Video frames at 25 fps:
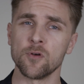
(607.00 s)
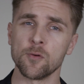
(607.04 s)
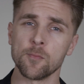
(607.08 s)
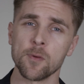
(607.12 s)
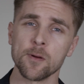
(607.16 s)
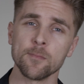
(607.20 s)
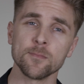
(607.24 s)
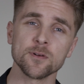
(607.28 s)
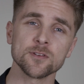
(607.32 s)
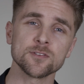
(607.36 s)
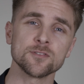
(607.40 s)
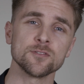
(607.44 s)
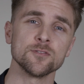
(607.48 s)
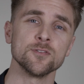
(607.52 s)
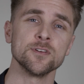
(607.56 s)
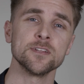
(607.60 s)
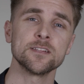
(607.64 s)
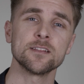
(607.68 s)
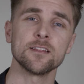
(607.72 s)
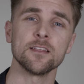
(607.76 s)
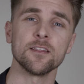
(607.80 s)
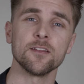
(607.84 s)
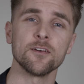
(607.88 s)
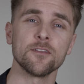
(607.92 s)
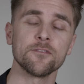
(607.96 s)
Remember to
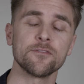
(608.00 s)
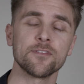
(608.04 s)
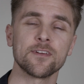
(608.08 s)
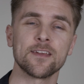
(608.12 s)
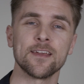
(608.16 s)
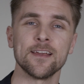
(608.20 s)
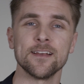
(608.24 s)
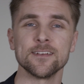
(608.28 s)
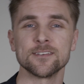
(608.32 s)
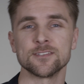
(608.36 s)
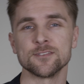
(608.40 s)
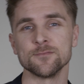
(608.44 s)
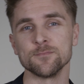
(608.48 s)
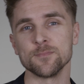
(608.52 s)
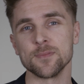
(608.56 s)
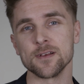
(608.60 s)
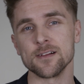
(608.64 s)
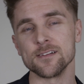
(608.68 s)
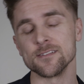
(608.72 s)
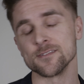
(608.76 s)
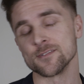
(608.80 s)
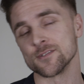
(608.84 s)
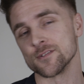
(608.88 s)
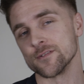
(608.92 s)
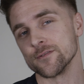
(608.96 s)
hit the notification
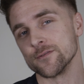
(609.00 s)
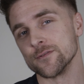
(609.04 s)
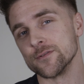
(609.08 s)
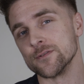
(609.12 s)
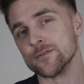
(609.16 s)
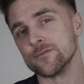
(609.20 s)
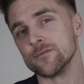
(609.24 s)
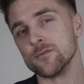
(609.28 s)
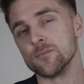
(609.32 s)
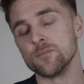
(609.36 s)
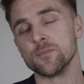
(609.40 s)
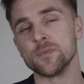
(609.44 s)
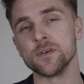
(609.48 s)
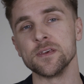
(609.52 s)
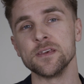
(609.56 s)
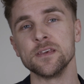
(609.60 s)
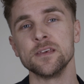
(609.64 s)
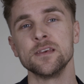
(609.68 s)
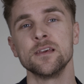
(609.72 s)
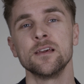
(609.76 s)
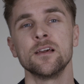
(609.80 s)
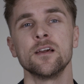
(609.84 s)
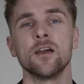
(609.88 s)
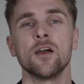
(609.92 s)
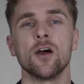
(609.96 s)
bell so you will
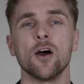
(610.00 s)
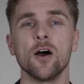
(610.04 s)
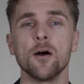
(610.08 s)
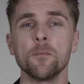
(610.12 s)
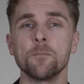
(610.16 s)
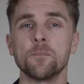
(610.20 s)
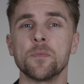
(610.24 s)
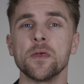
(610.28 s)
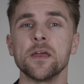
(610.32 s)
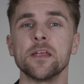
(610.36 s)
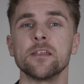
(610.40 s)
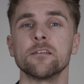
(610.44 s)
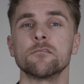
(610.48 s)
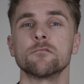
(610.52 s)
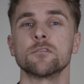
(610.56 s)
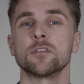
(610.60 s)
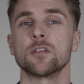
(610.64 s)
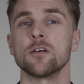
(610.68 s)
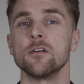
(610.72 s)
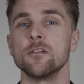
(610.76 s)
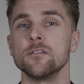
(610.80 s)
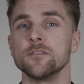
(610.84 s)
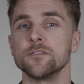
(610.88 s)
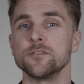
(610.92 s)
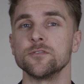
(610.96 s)
be updated with
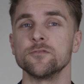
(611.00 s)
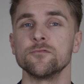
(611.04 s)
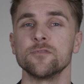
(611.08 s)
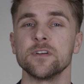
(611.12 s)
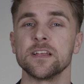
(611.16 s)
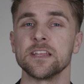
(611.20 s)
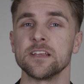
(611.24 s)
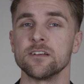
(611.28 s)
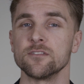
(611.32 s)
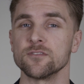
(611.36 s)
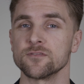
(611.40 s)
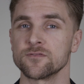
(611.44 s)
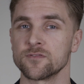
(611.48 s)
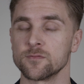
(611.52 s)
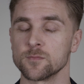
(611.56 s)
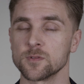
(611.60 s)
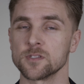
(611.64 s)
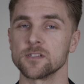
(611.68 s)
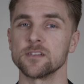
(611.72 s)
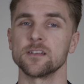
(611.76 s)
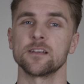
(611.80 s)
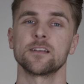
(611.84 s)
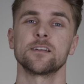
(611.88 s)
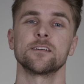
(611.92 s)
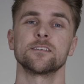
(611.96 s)
all new videos from
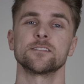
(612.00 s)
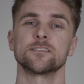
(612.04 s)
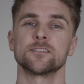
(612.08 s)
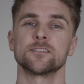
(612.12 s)
Slikhaar